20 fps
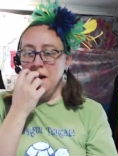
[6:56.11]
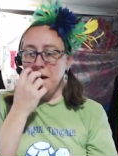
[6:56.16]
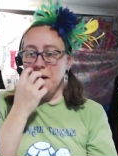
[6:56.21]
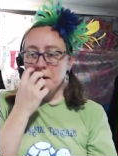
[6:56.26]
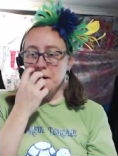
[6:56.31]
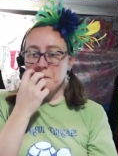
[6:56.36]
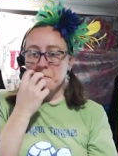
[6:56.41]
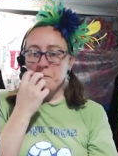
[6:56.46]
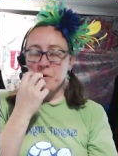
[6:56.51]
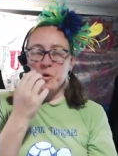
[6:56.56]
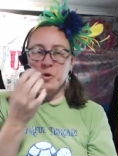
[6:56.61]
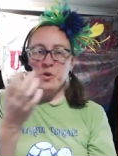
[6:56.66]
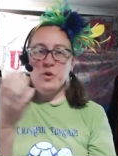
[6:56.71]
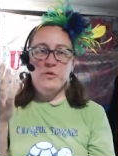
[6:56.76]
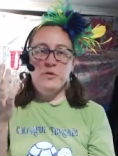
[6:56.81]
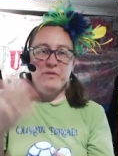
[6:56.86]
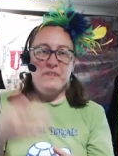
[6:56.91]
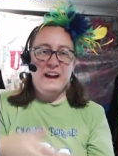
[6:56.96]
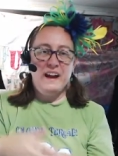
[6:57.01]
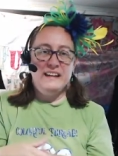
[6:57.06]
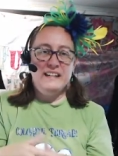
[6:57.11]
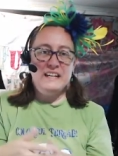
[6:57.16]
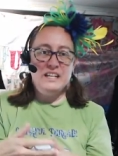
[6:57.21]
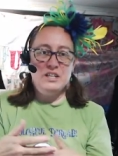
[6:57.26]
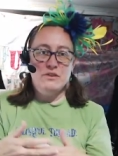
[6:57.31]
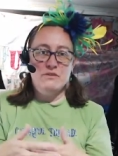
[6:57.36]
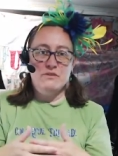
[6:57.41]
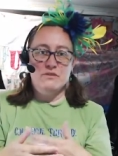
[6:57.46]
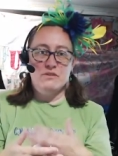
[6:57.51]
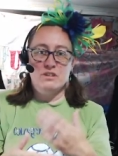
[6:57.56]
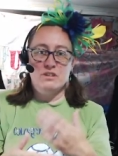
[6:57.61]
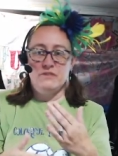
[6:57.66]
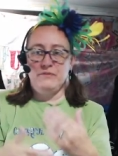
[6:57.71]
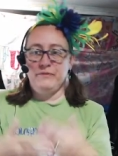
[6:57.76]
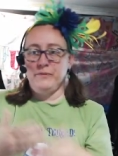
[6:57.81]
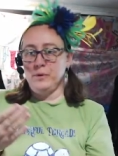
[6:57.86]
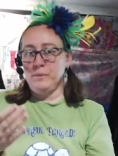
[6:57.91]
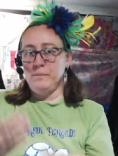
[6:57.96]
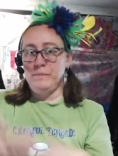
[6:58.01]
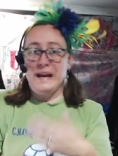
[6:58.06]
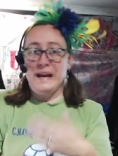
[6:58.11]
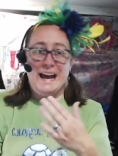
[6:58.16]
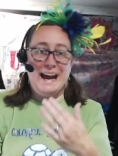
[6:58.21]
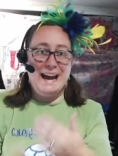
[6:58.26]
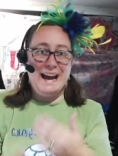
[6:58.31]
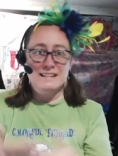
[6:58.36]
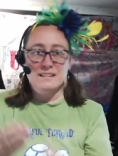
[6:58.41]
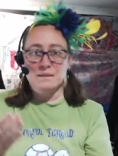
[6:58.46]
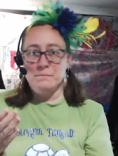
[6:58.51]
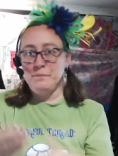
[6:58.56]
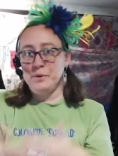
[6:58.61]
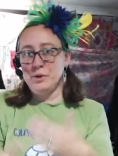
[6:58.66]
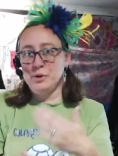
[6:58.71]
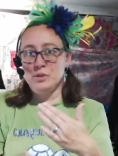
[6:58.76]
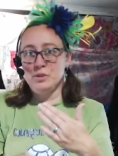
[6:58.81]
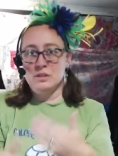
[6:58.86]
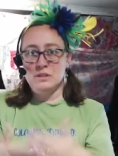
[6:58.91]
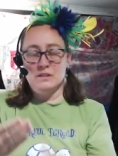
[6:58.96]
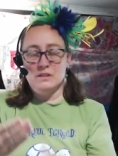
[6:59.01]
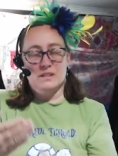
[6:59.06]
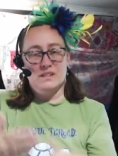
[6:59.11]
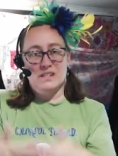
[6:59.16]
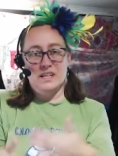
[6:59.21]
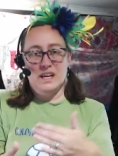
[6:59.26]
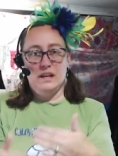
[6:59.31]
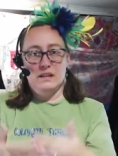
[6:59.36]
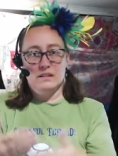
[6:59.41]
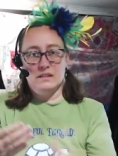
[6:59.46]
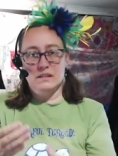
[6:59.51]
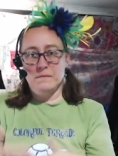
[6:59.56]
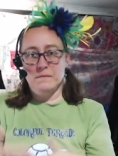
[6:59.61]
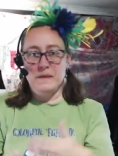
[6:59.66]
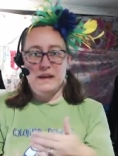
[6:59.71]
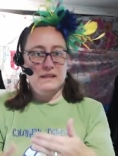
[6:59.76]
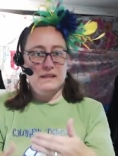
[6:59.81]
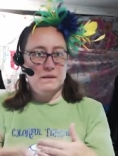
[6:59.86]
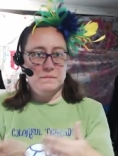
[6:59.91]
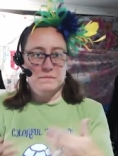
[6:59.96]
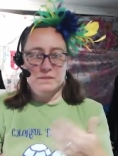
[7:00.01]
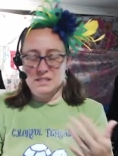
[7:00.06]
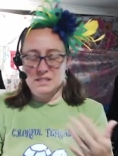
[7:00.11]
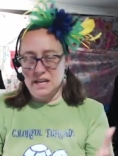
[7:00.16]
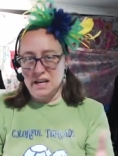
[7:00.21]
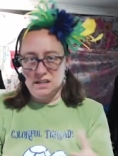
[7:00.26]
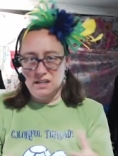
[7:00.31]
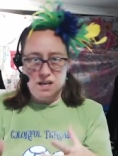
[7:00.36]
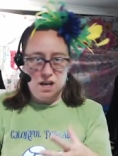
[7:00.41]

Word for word: Um, or you'll find it used for bags and purses and things to make them stand